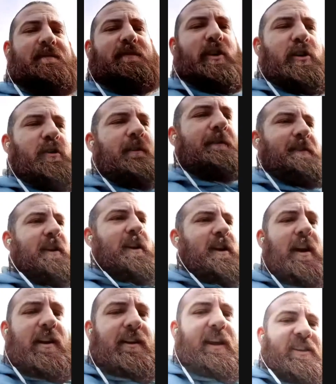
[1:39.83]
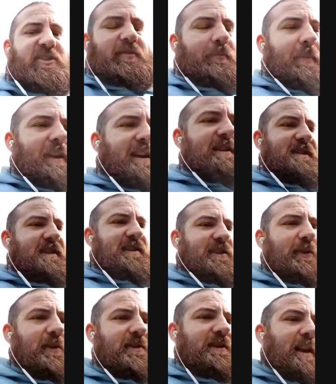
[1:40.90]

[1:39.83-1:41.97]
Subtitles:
involved, get some minutes into his